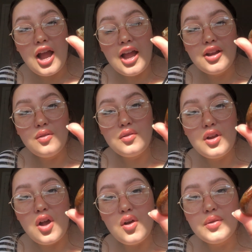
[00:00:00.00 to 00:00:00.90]
I don't
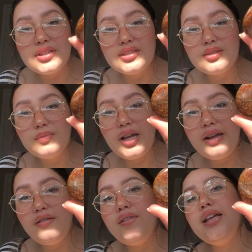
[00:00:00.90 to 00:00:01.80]
know. It's some kind
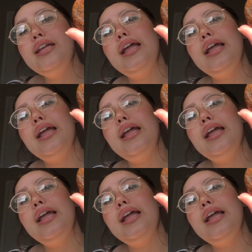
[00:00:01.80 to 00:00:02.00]
of like